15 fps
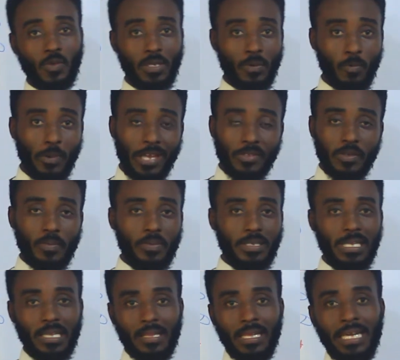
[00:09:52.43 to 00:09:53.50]
So the way to
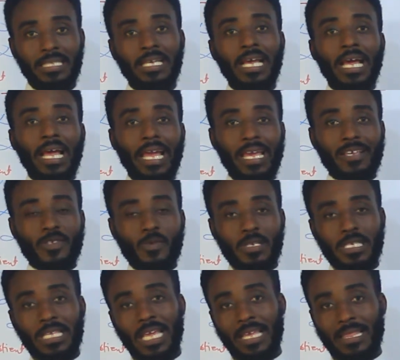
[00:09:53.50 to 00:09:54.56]
represent that is to
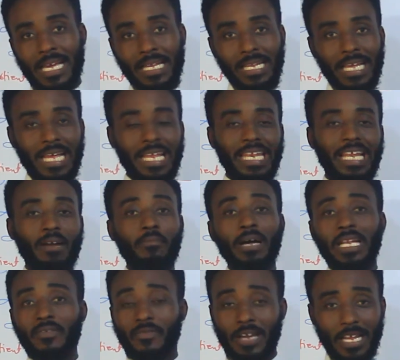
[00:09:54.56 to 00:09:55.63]
say that a
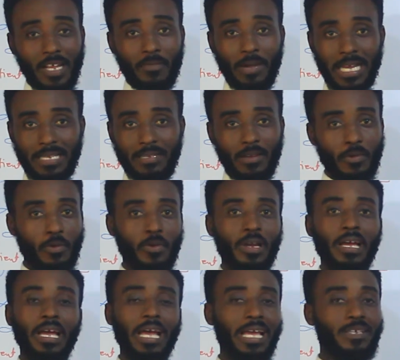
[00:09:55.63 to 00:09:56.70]
number divided by 0
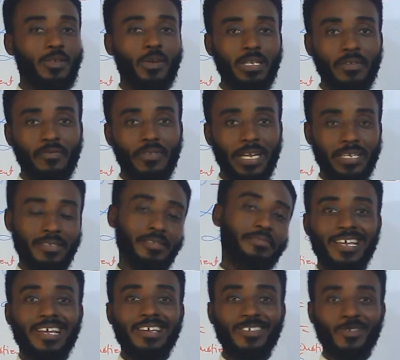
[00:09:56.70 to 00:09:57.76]
is undefined.
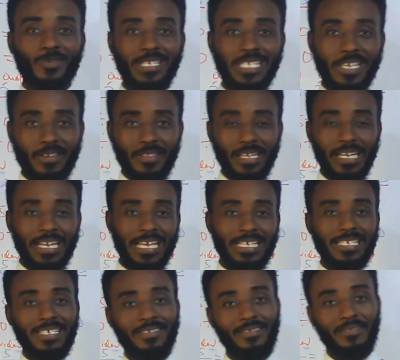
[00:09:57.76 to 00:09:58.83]
So see you in the
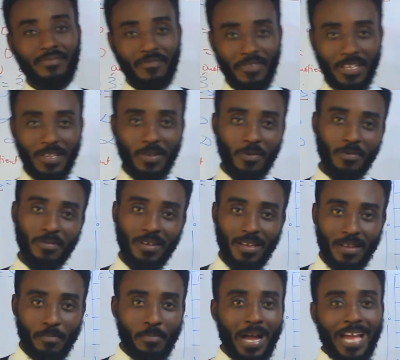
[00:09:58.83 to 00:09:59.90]
next video.
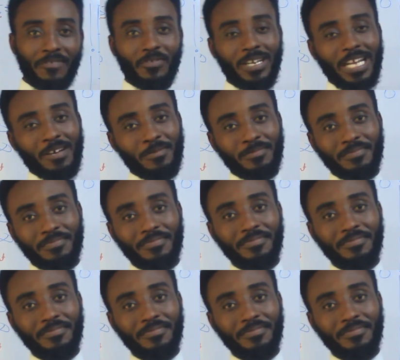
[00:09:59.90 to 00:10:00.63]
Bye for now.